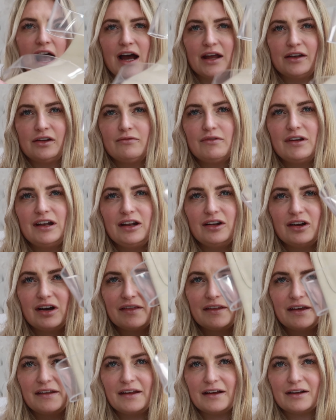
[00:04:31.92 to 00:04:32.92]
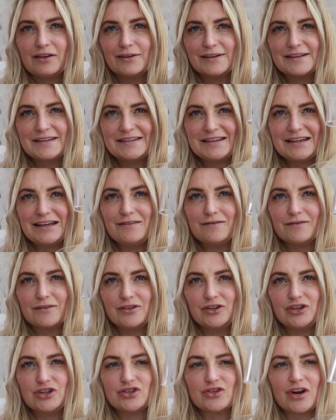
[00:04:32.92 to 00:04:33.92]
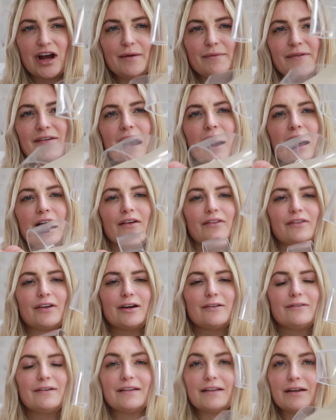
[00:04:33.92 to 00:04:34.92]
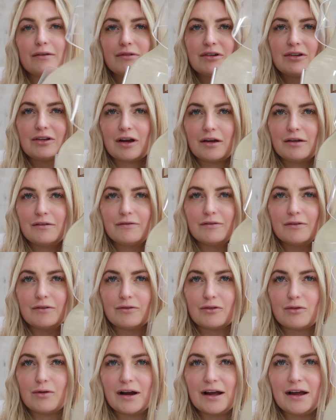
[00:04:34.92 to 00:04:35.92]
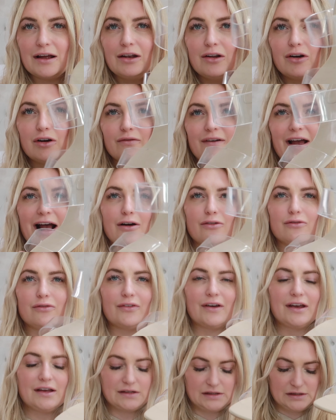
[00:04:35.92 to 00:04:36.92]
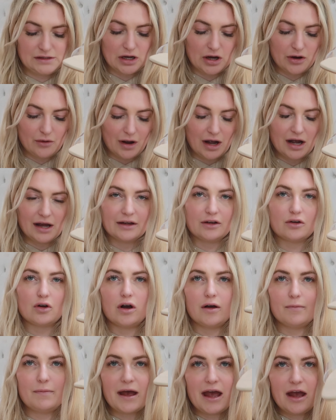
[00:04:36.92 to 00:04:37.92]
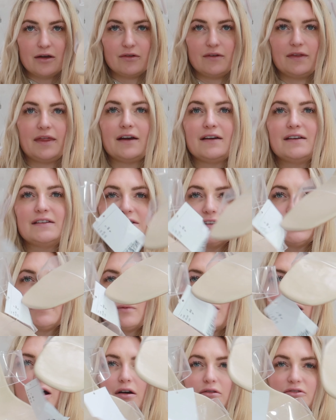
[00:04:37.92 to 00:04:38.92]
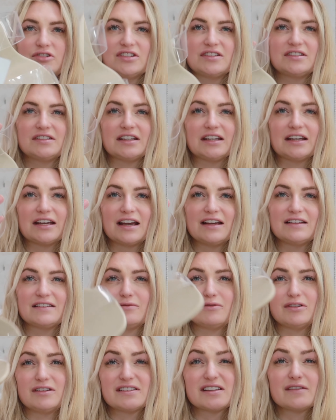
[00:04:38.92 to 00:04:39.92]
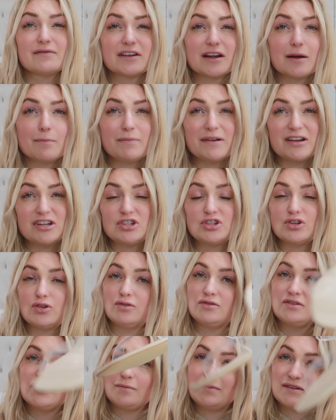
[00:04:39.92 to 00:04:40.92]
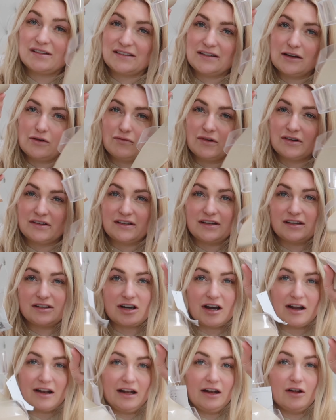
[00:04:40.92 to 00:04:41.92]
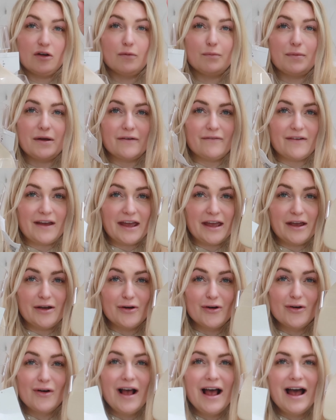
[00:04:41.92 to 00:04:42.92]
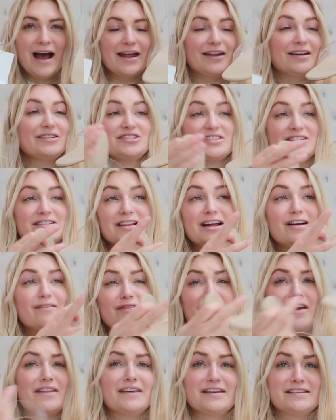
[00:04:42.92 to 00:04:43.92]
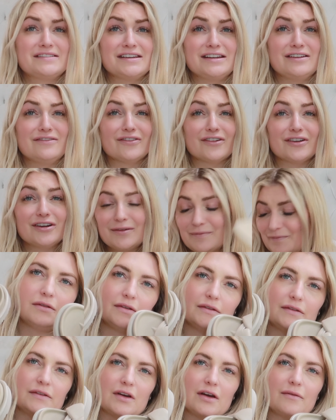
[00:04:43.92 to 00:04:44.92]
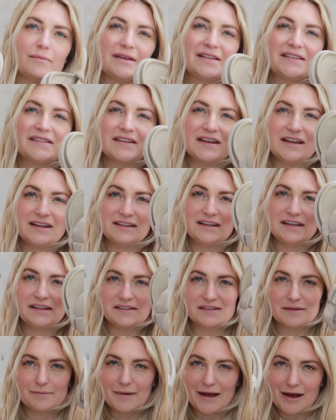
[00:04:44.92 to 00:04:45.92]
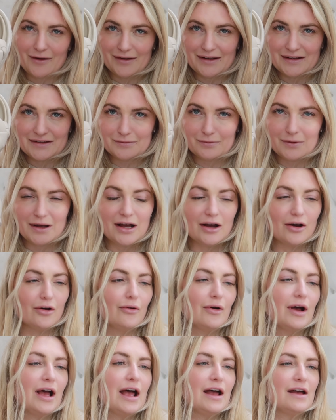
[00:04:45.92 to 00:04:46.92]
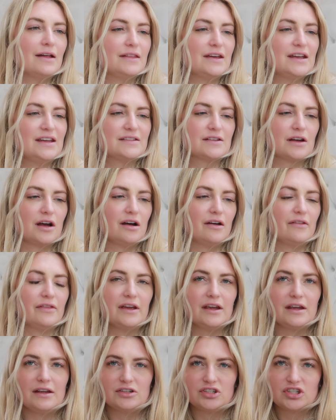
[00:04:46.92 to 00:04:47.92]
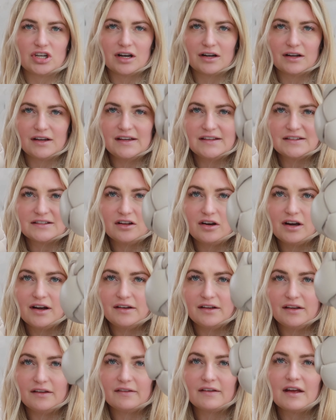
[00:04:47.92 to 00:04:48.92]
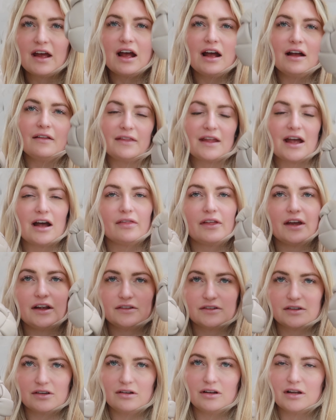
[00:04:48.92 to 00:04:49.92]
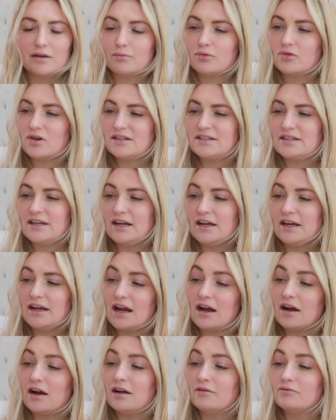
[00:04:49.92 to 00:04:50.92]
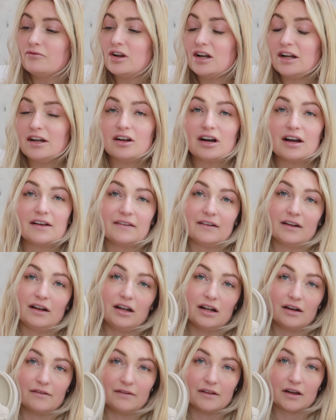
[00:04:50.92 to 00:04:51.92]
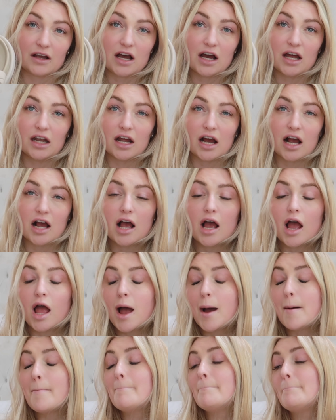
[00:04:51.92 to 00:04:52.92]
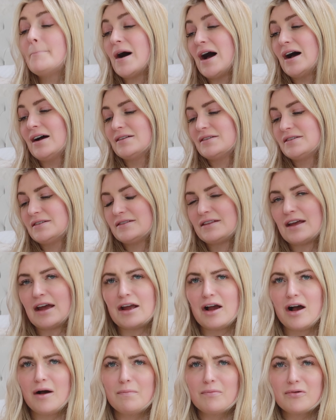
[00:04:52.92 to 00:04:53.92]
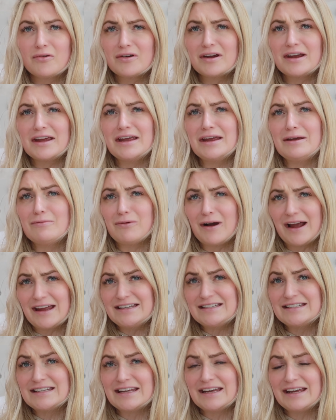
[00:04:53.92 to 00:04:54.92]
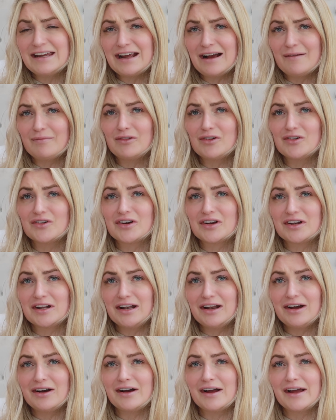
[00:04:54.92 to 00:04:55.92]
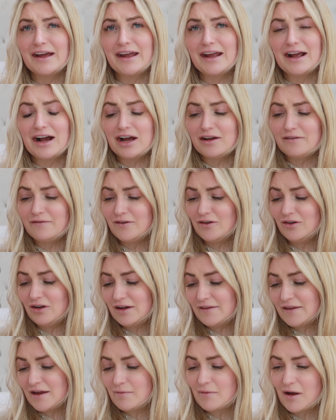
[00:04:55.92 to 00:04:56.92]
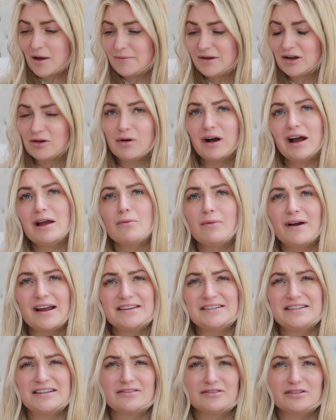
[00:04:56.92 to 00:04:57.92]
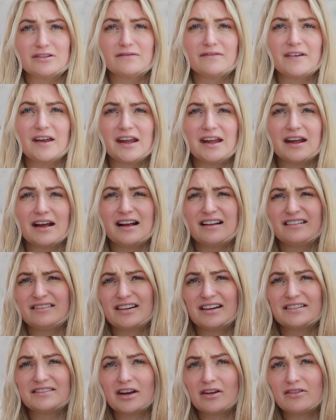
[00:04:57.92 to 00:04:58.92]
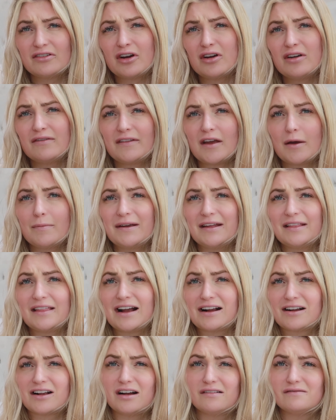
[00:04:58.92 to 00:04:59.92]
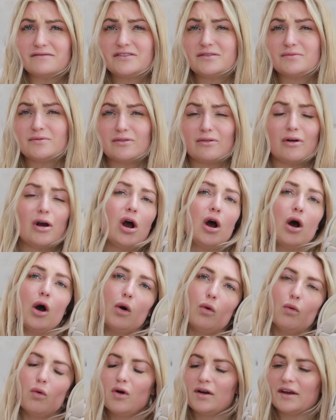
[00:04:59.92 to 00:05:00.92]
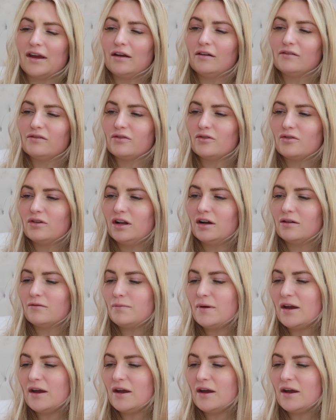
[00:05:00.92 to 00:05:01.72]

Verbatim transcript: And I really like that they've got see-through straps. So I think they would go for quite a lot of outfits. So I got a pair of those as well, just in case I wanted something a bit shorter, but still wanted a tiny little bit of a heel. And I just love that they're see-through. So I've been seeing these about as well. These are the chunky sliders. Now they do look pretty and really nice and I love the colour but they are pretty weighty i'm not gonna lie i feel like they might be quite weighty on your feet and i don't know if they'll be that comfortable walking for a long